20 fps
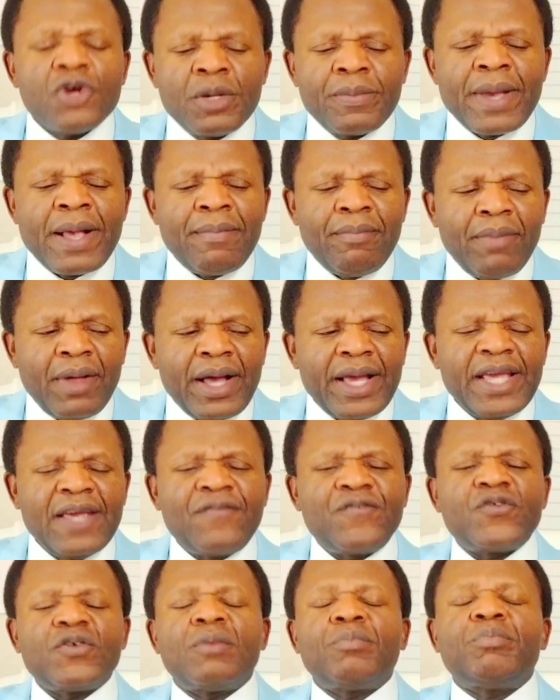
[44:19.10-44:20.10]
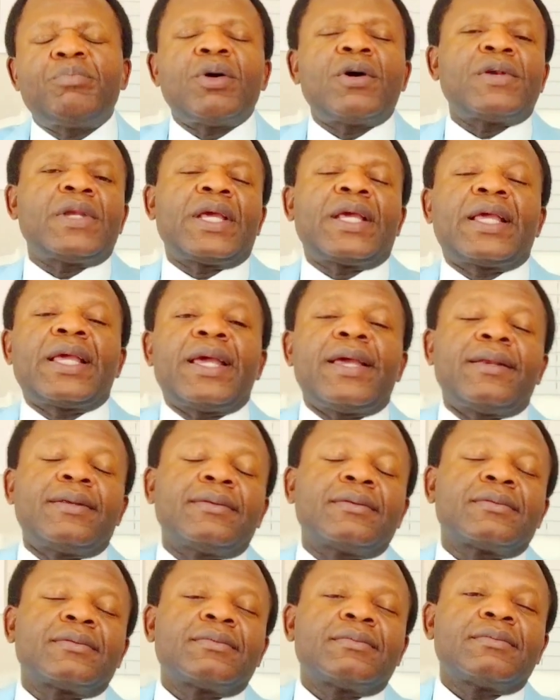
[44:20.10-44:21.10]
Remember, if you're born again,
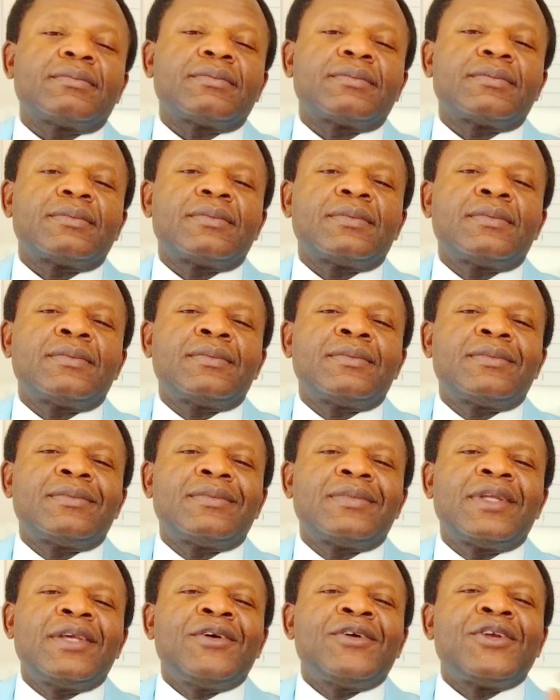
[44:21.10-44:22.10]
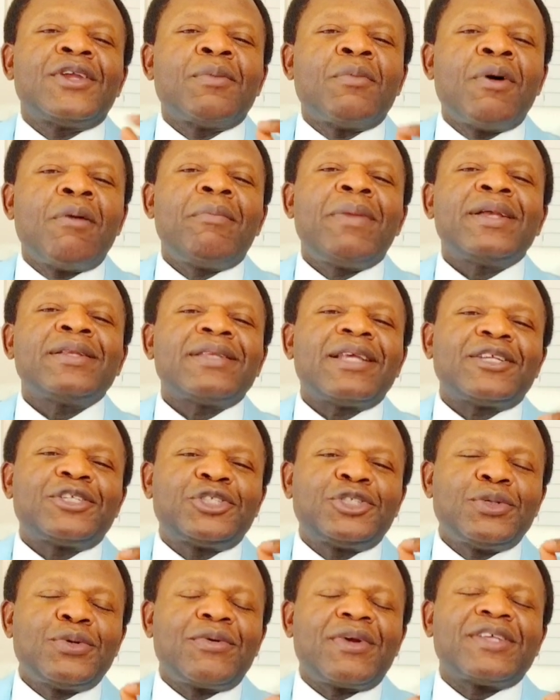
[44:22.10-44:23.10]
the moment
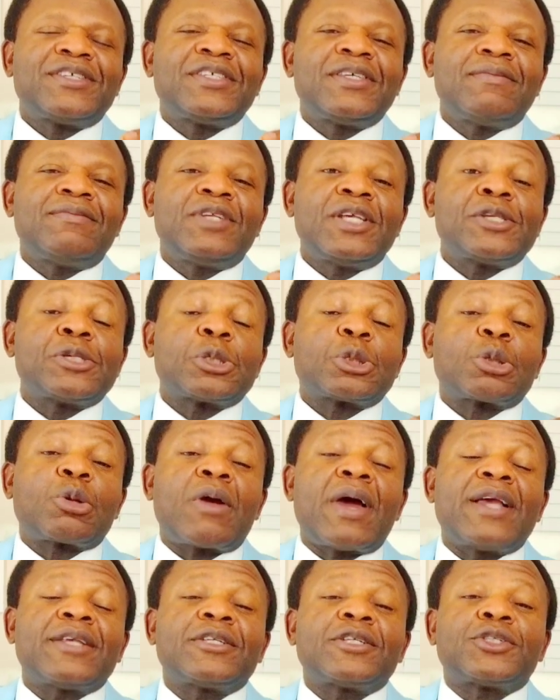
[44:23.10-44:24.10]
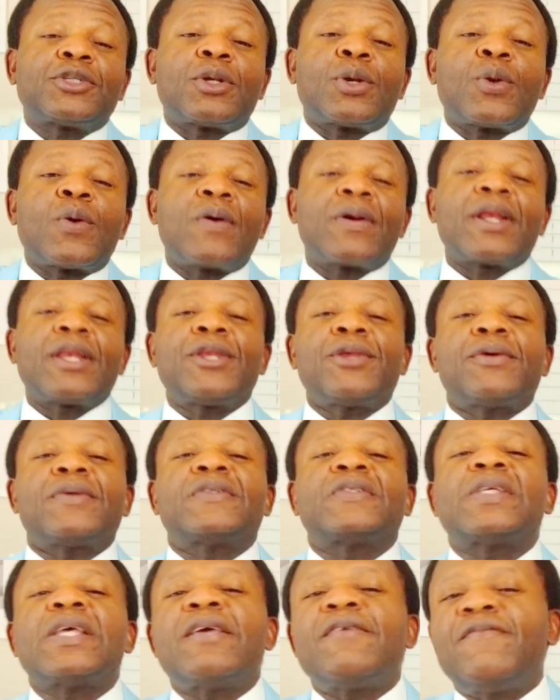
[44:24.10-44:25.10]
that you receive Jesus Christ as your Lord and your
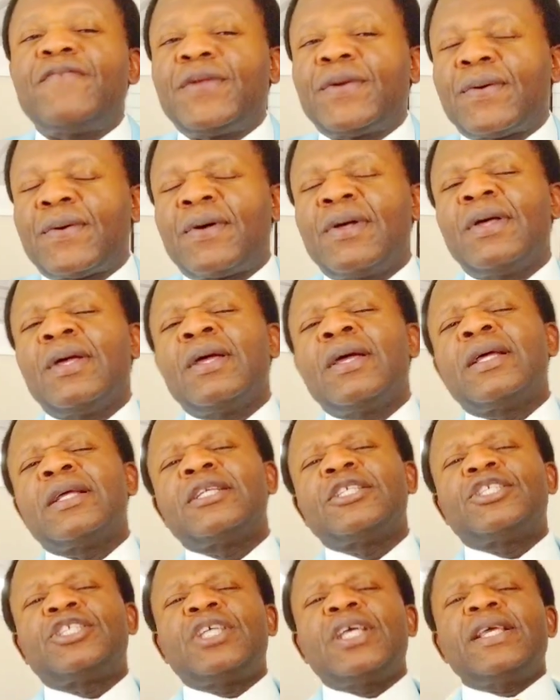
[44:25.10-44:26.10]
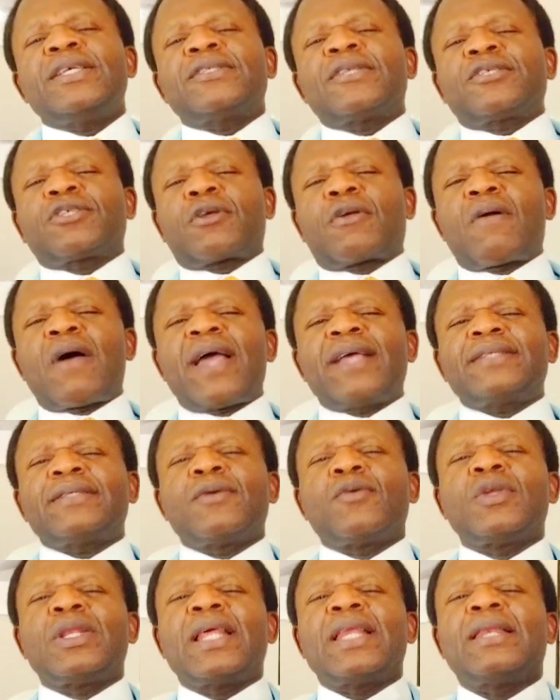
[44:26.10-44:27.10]
Savior, Jesus
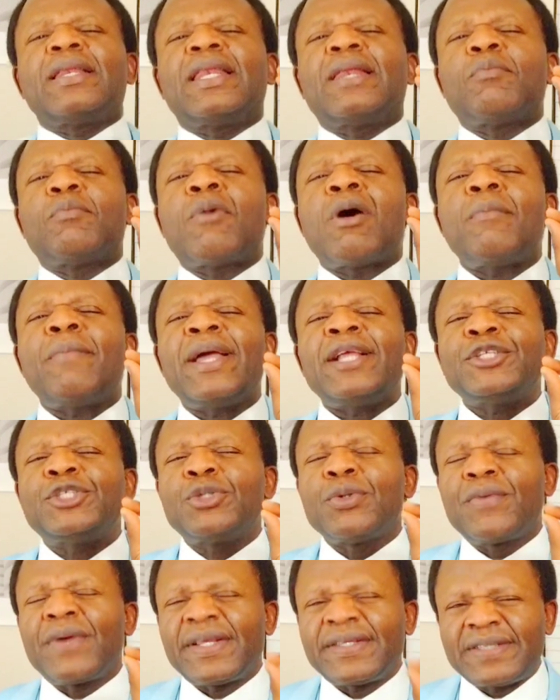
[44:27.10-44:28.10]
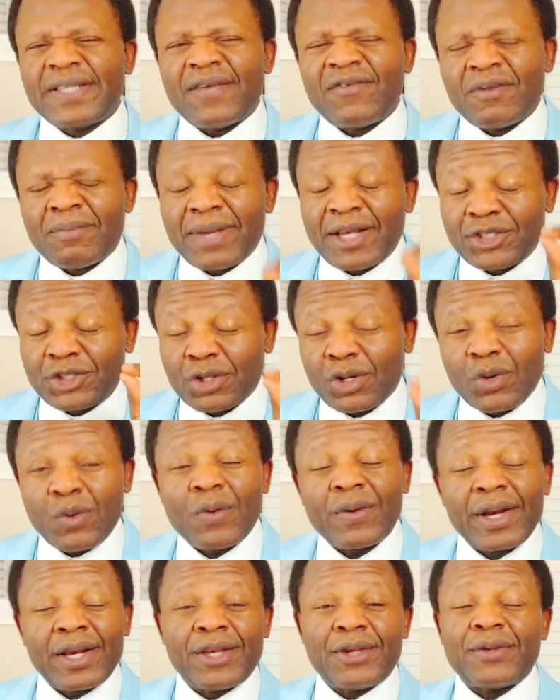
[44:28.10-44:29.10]
Christ, the moment you receive him as your
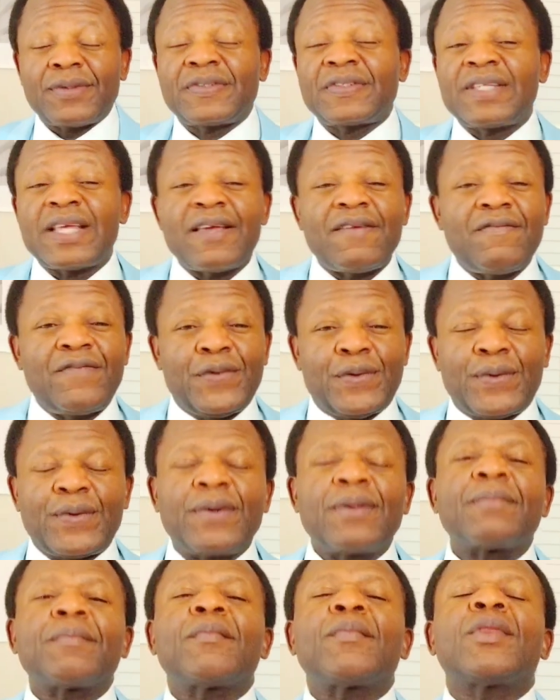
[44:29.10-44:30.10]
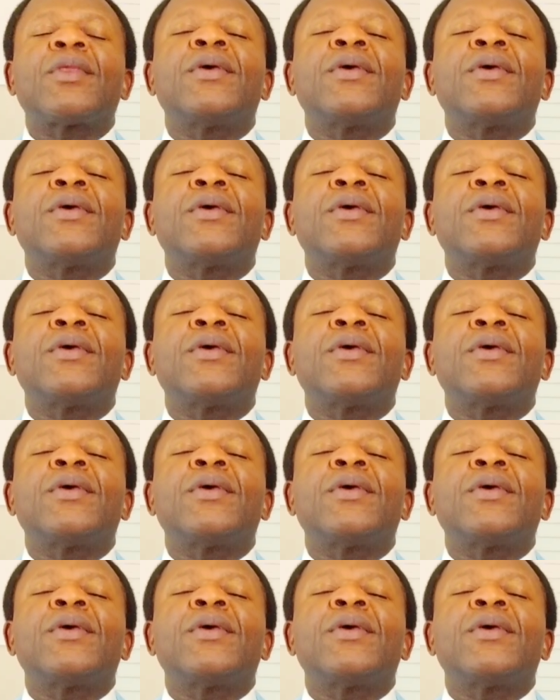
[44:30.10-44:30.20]
Lord and your Savior,